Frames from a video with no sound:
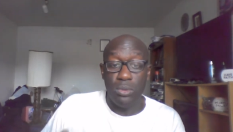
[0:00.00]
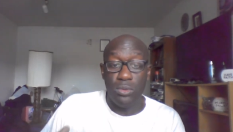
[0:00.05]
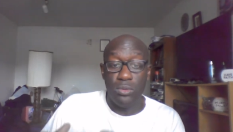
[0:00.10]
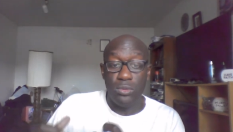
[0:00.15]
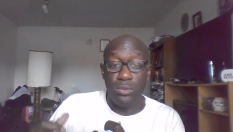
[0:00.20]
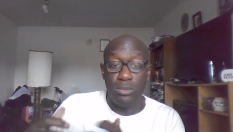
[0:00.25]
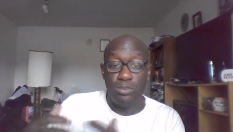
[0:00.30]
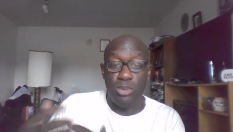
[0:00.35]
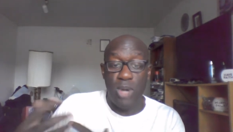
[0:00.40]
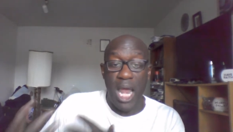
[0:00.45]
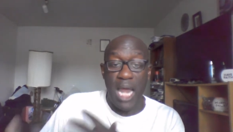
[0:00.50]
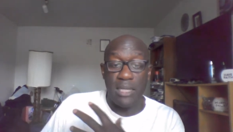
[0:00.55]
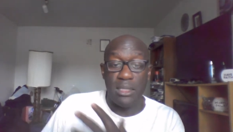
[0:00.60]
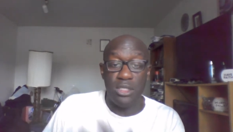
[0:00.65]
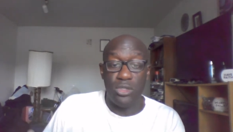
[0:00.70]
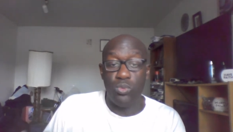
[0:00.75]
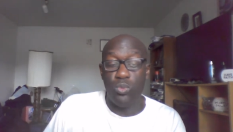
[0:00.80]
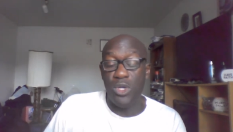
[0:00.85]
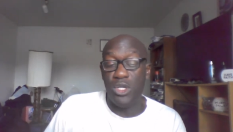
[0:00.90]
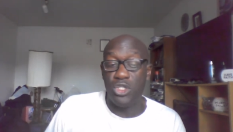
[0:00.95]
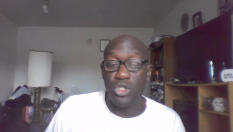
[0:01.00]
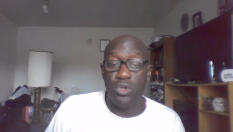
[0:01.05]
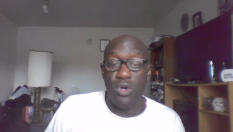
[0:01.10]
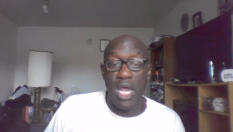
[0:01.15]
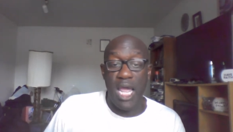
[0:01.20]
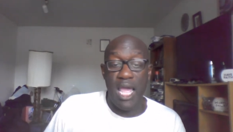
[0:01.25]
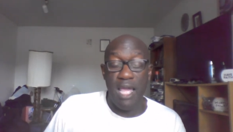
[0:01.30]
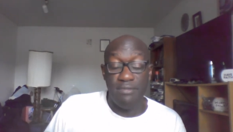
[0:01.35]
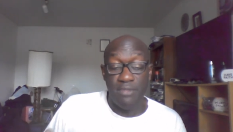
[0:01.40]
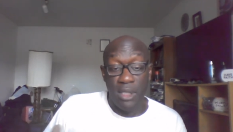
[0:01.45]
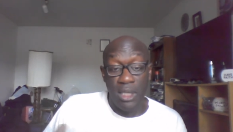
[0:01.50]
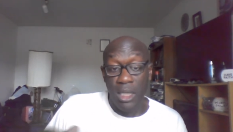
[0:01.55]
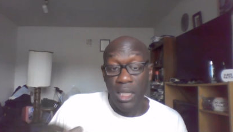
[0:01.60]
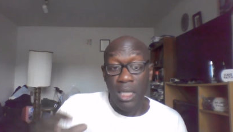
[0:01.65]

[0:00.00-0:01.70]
who practiced witchcraft,